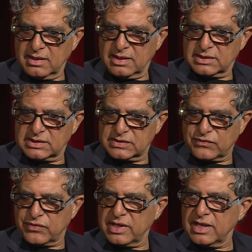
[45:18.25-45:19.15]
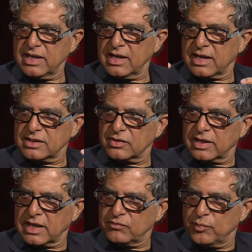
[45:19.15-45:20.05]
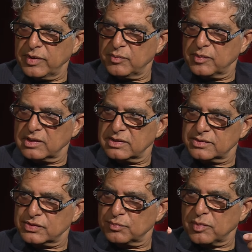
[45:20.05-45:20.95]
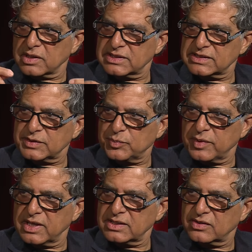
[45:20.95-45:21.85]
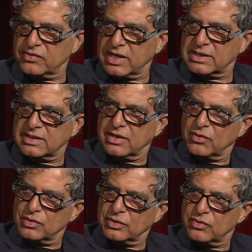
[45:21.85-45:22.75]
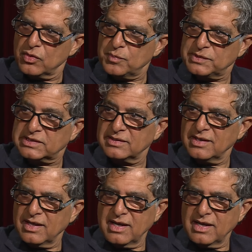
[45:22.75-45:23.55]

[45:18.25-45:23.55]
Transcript: It's free, and you get people to participate, create their own groups,